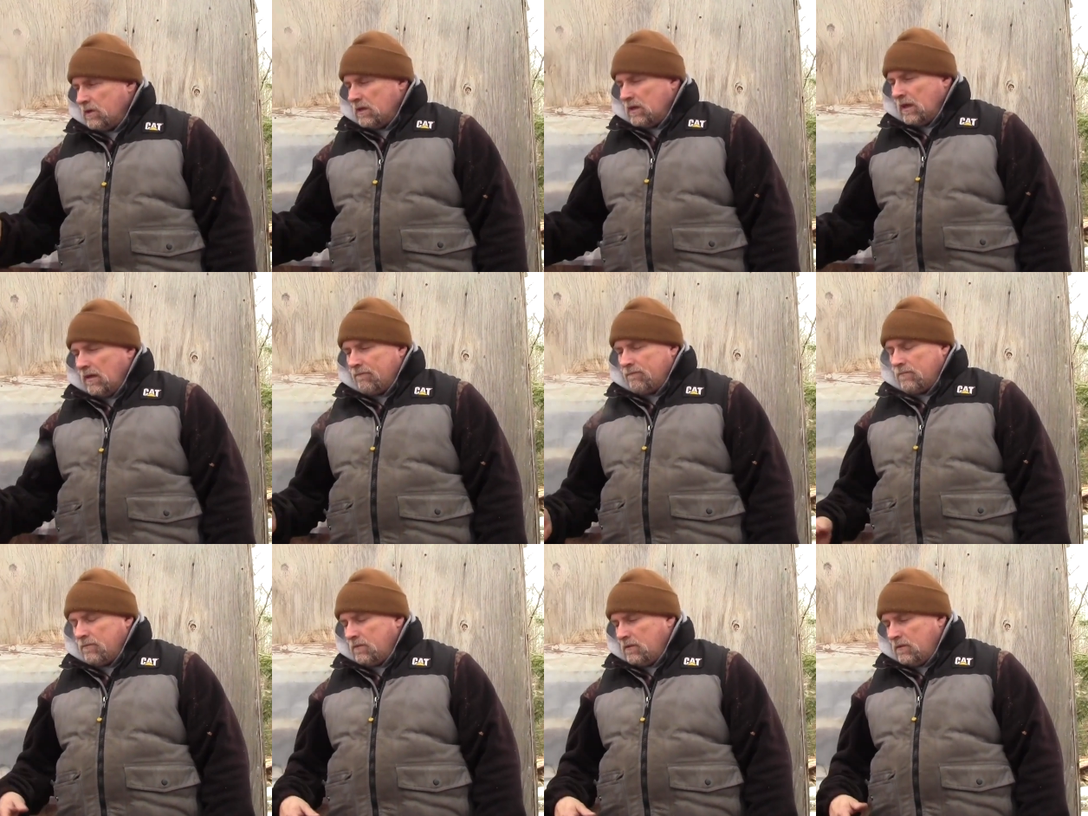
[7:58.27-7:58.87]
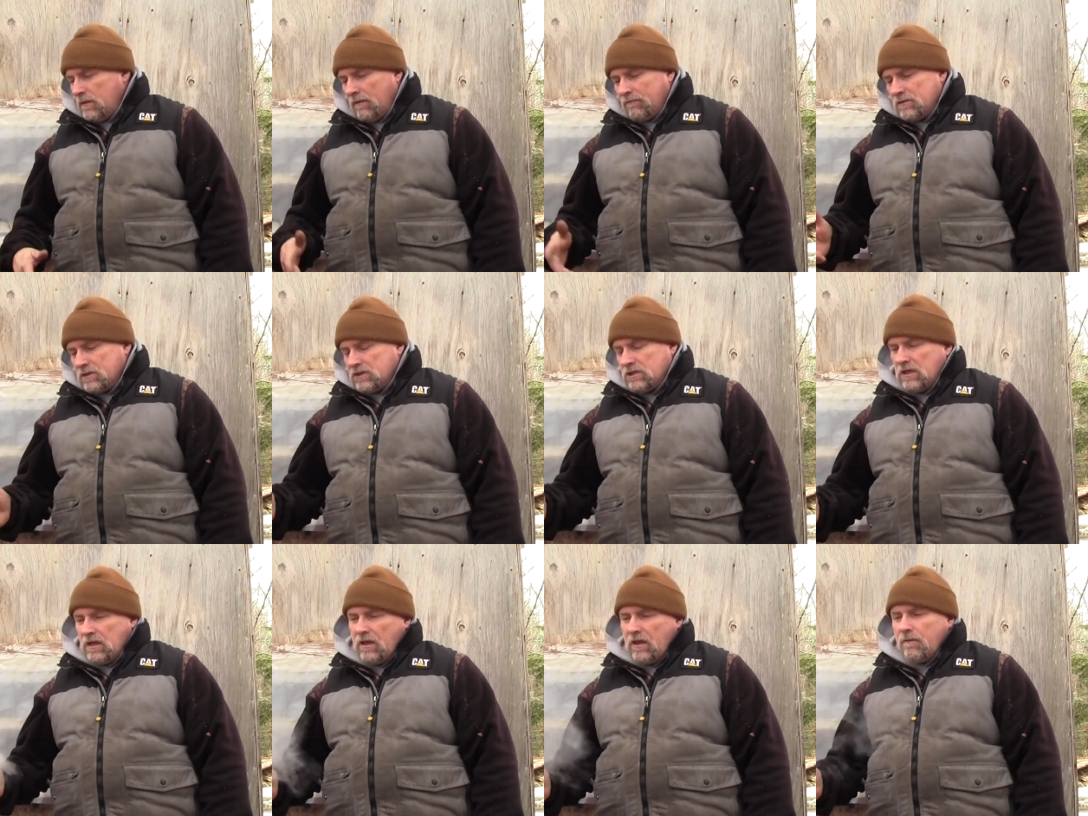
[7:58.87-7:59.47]
We'd love, love to
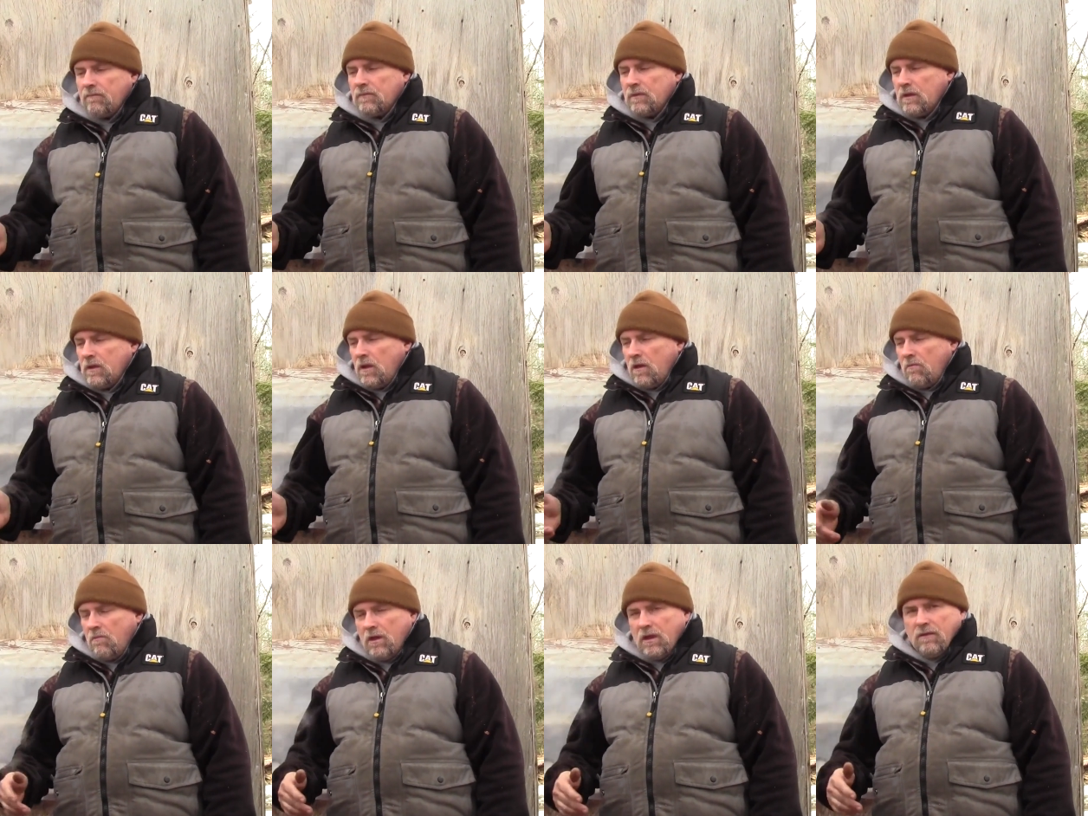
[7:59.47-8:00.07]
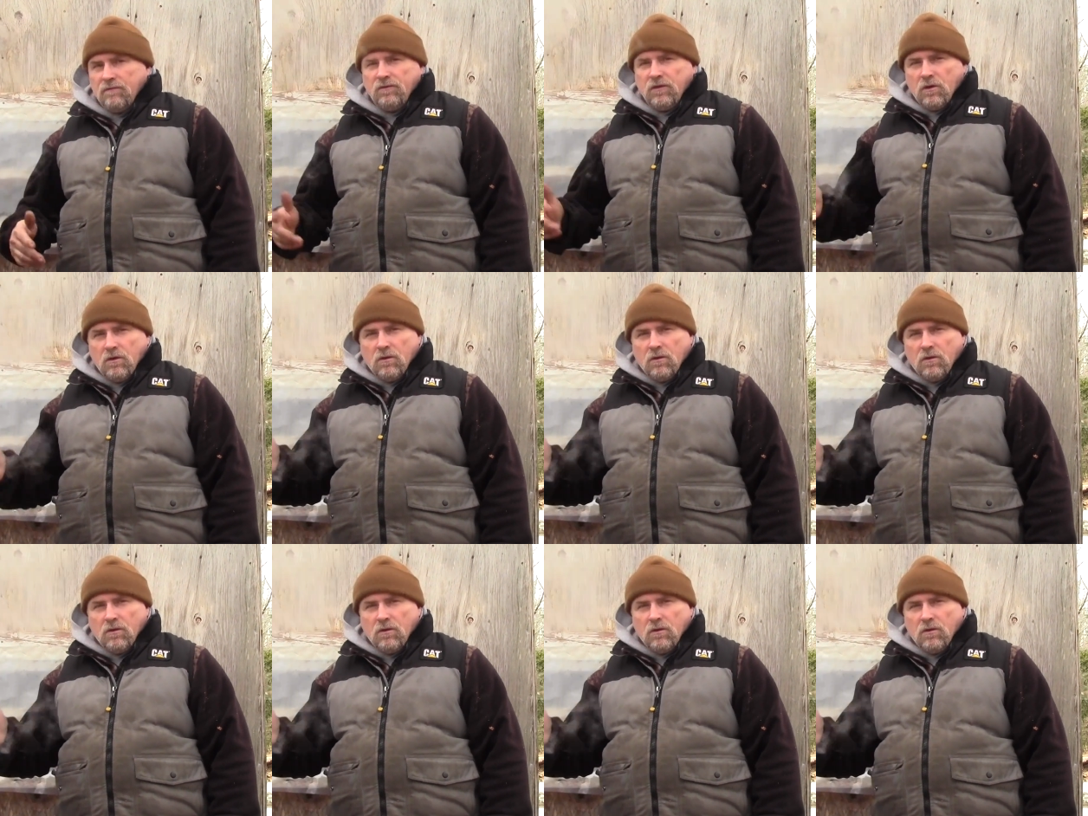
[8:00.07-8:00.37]
see you. But if